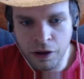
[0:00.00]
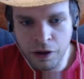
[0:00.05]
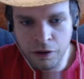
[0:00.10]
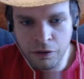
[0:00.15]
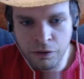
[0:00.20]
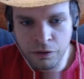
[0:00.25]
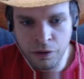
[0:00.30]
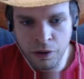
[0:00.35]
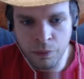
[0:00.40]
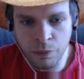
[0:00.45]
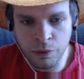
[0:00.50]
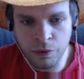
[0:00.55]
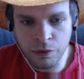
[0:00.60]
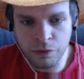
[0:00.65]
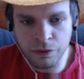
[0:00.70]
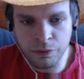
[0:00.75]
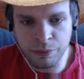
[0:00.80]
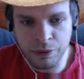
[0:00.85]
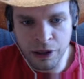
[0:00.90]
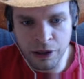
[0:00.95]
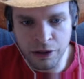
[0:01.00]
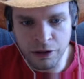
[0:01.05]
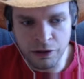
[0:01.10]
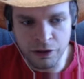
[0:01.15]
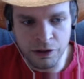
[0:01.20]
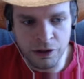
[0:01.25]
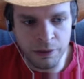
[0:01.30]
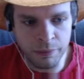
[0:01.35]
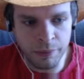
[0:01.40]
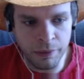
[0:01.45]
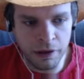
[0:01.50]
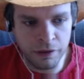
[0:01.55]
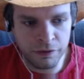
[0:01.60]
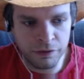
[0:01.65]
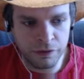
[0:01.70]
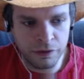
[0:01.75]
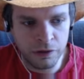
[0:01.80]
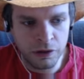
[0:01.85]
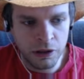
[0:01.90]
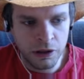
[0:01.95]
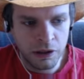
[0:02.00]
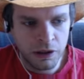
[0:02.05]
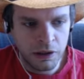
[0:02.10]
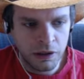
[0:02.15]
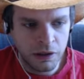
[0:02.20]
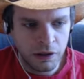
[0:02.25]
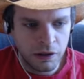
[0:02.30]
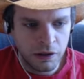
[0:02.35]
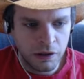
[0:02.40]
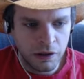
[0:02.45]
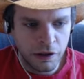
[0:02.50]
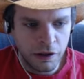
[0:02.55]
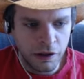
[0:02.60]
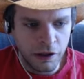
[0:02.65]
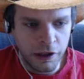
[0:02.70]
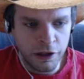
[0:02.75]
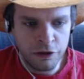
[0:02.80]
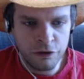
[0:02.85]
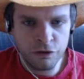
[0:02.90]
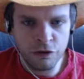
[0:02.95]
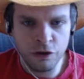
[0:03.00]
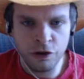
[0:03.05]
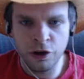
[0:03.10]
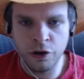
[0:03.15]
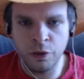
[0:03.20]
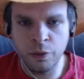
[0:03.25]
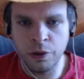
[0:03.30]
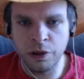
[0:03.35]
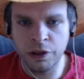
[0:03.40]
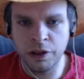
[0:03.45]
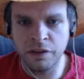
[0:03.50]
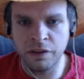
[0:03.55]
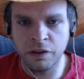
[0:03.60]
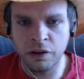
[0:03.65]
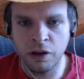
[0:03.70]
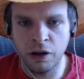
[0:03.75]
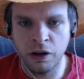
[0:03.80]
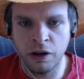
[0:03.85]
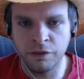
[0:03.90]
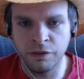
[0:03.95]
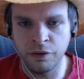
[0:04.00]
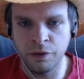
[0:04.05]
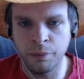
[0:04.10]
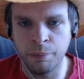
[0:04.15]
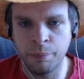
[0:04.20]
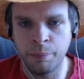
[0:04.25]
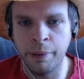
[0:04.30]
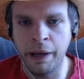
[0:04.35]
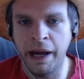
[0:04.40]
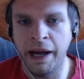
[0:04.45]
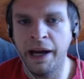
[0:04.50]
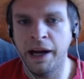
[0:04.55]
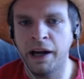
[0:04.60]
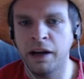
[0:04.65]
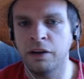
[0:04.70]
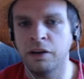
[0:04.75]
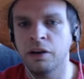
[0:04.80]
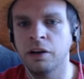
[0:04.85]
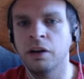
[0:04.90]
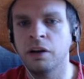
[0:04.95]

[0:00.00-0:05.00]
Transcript: Saw one of them get a debuff. Ingenuity's cover, back.